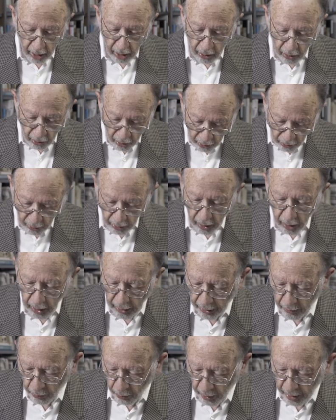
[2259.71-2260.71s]
oral
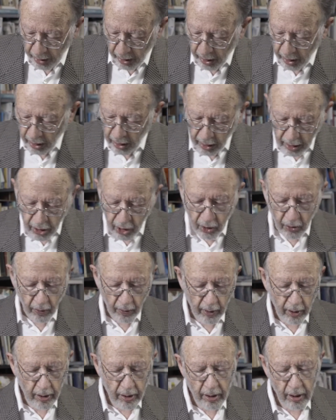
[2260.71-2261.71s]
and written
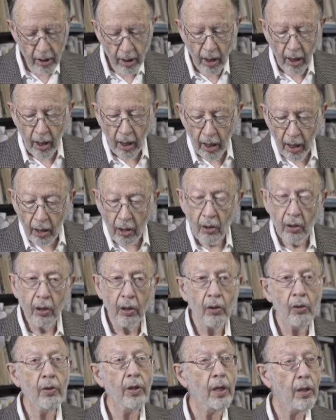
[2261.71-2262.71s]
histories,
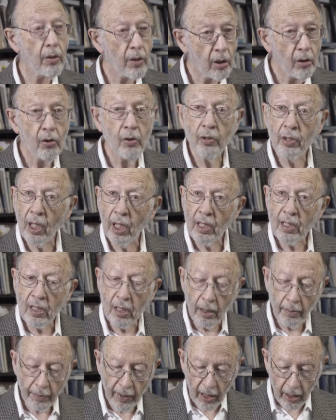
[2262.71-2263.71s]
including the New
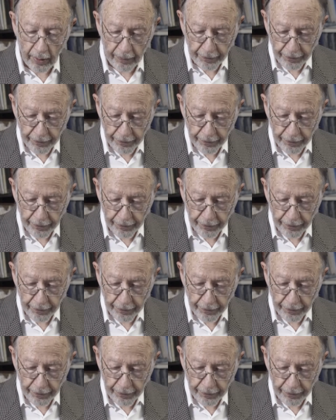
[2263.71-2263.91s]
Testament.